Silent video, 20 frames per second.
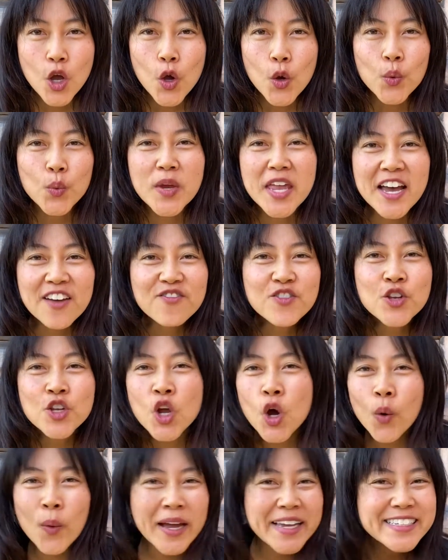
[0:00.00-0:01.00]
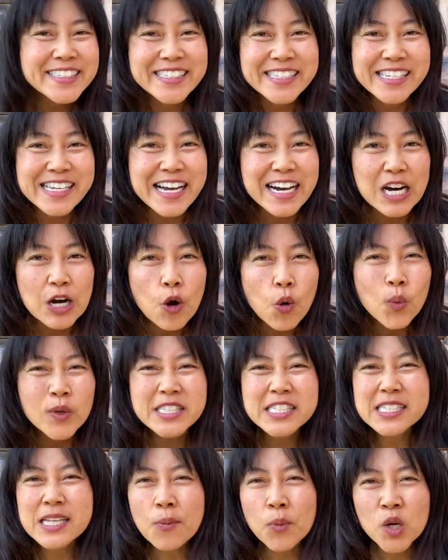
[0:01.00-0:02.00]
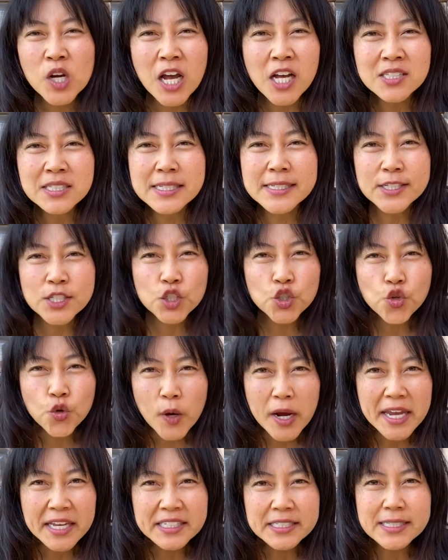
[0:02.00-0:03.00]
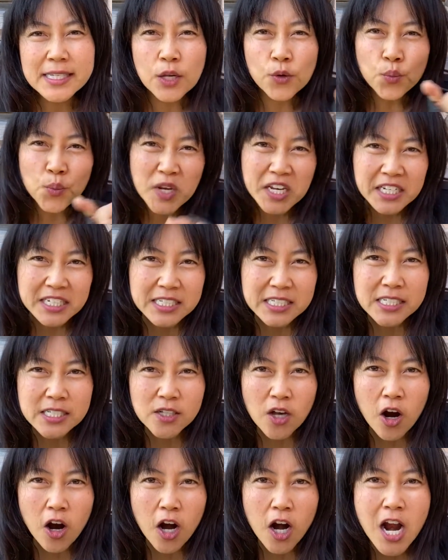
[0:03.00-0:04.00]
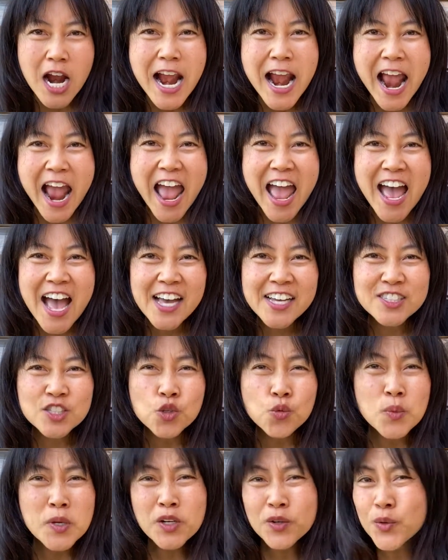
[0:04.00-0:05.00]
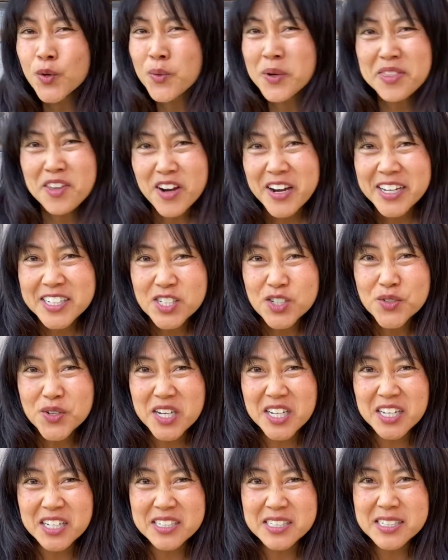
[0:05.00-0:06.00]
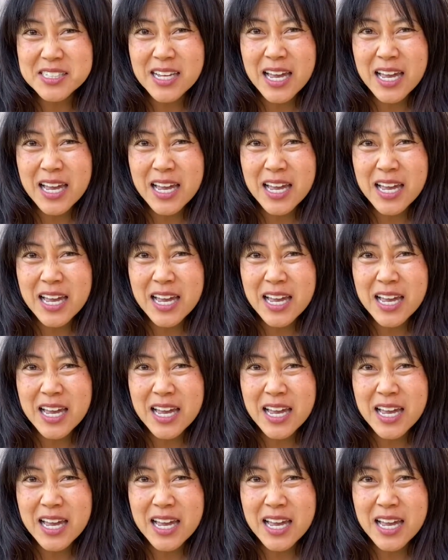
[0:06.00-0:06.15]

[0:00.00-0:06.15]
We have no idea what someone else's strengths and weaknesses are, and we don't know what their history is.